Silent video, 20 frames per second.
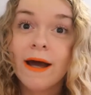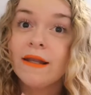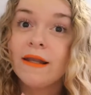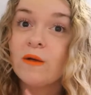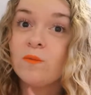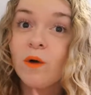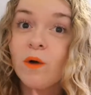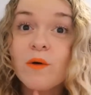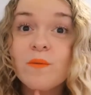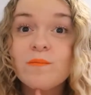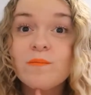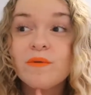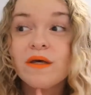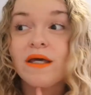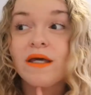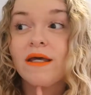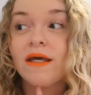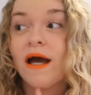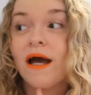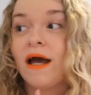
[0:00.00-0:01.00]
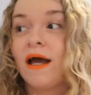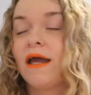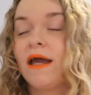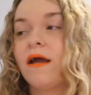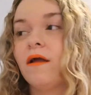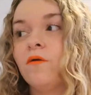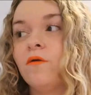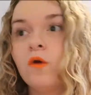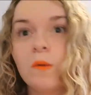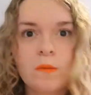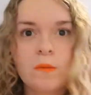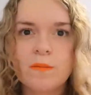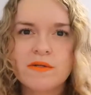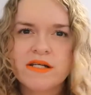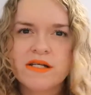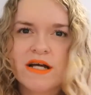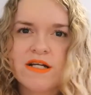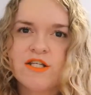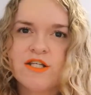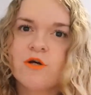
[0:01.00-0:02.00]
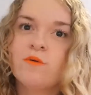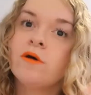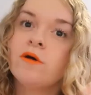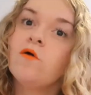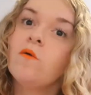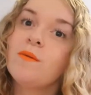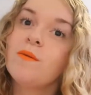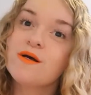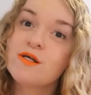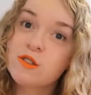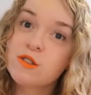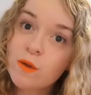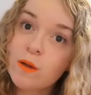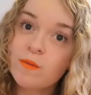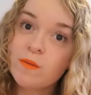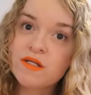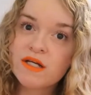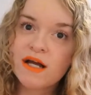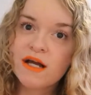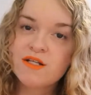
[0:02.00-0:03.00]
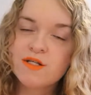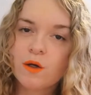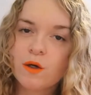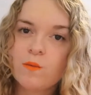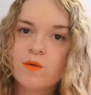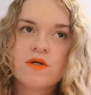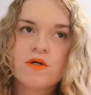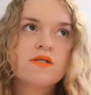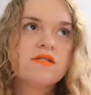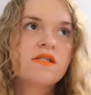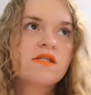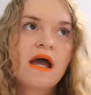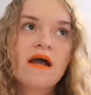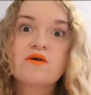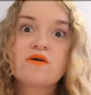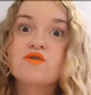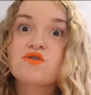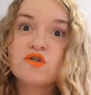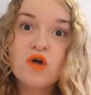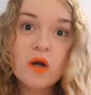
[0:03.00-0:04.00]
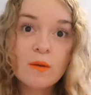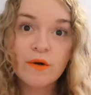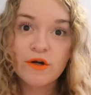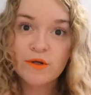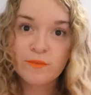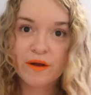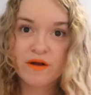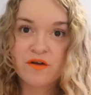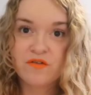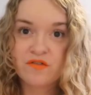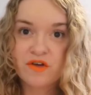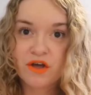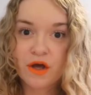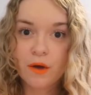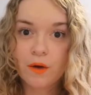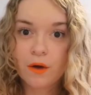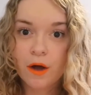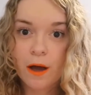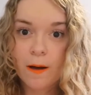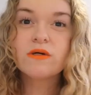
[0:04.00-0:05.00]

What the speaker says: and it won't be a normal potato, it will be a sweet potato, because they are so much better for you.